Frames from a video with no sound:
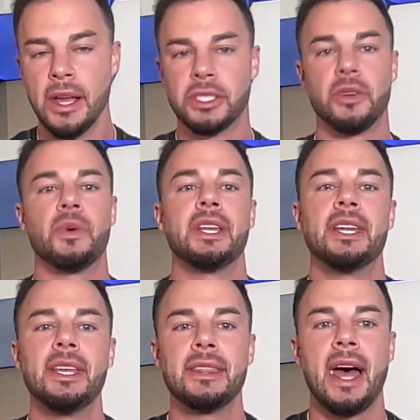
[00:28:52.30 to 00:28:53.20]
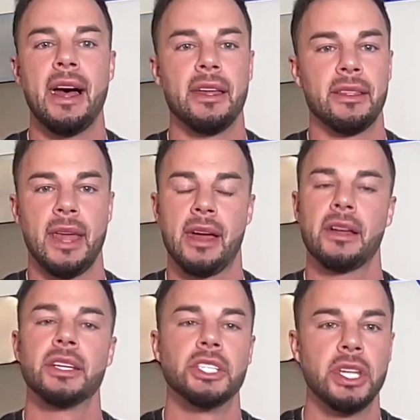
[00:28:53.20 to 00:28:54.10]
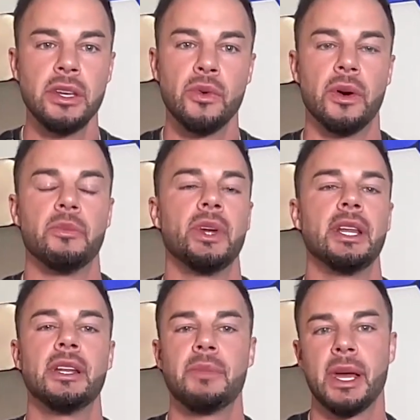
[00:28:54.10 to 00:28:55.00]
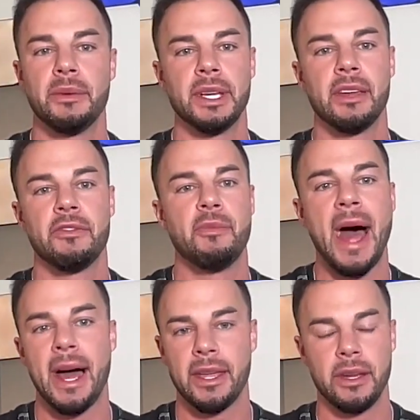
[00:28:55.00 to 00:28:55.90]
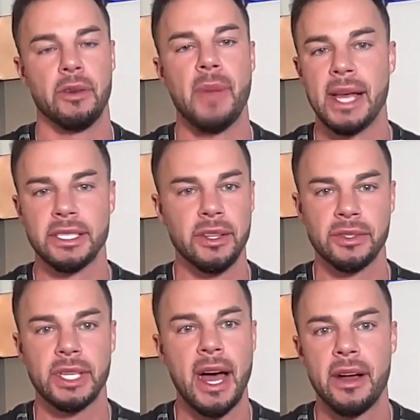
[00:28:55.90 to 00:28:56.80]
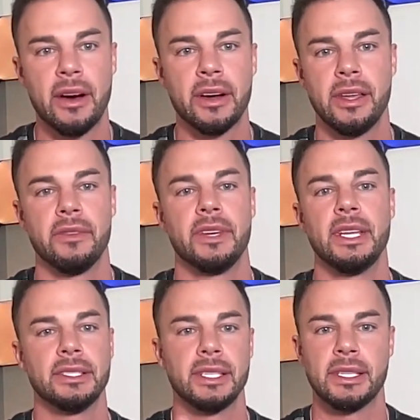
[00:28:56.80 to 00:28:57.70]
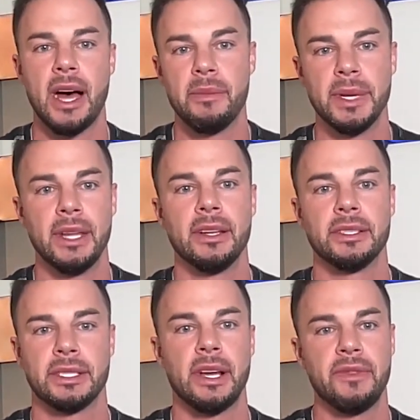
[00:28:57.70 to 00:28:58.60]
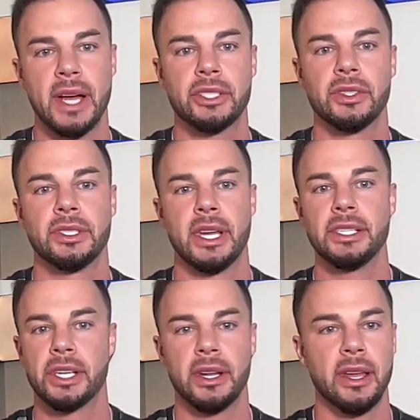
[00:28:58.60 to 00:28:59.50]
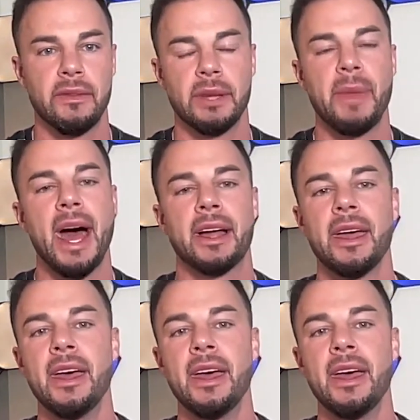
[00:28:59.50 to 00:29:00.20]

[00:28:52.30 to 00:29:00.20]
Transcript: So we need that continuum. We need to be able to give back. You know, Maslow's hierarchy of needs, the top need is self-actualization and giving back.